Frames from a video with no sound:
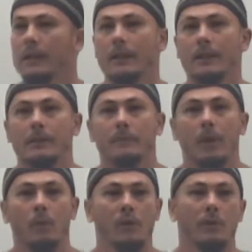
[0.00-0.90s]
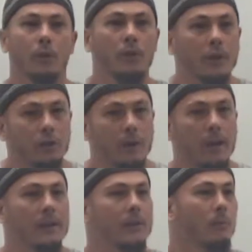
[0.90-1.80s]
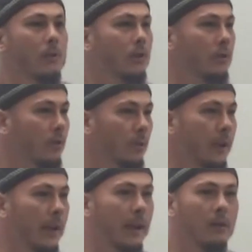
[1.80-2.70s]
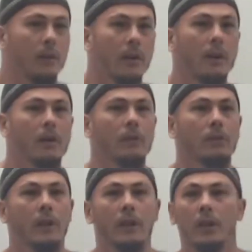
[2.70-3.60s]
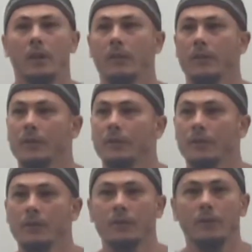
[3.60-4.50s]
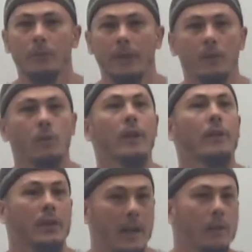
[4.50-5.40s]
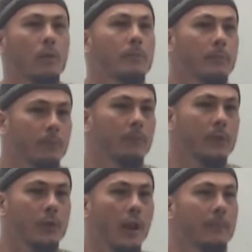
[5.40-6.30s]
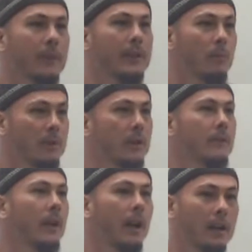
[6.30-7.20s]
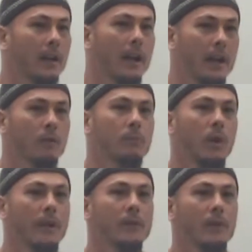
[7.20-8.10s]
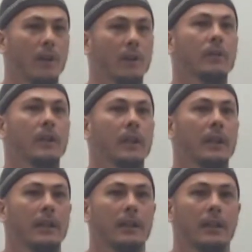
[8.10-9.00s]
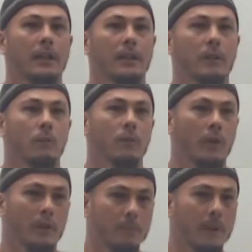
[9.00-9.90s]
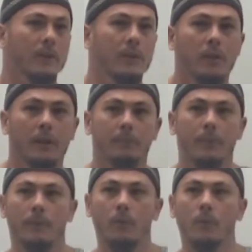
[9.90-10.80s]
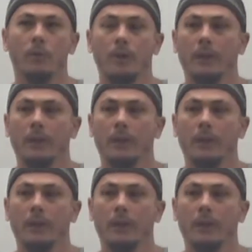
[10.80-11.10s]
I wasn't abusing drugs. I wasn't doing alcohol. I wasn't doing all those haram type things. I wasn't living a haram lifestyle. Well, not as much as like before.